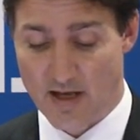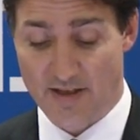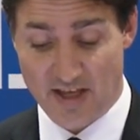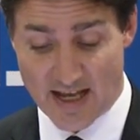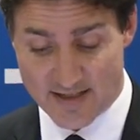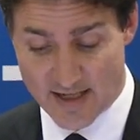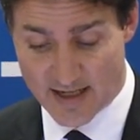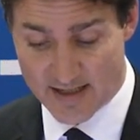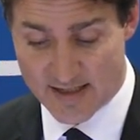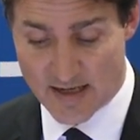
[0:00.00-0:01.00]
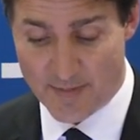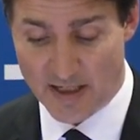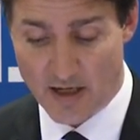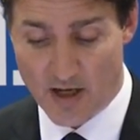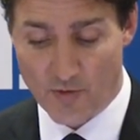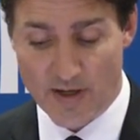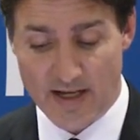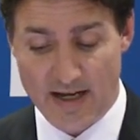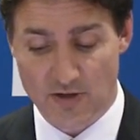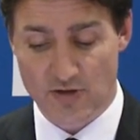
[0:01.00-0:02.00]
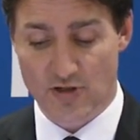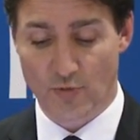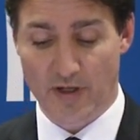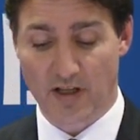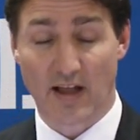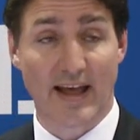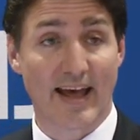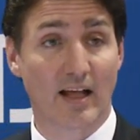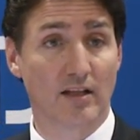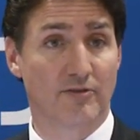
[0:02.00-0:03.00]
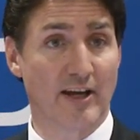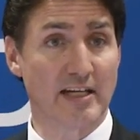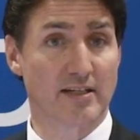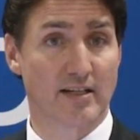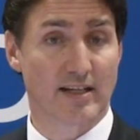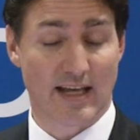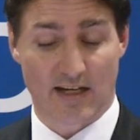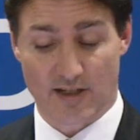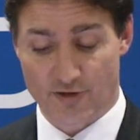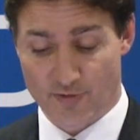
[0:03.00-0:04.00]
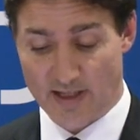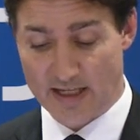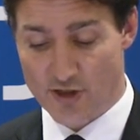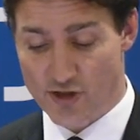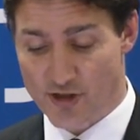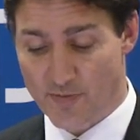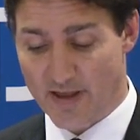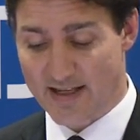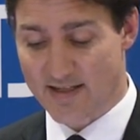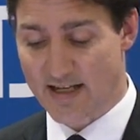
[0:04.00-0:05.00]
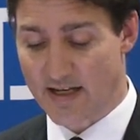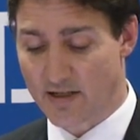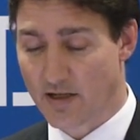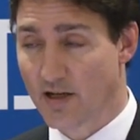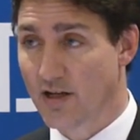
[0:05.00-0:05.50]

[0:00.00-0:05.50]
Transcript: At the ASEAN summit, we announced that we'll elevate Canada's relationship with ASEAN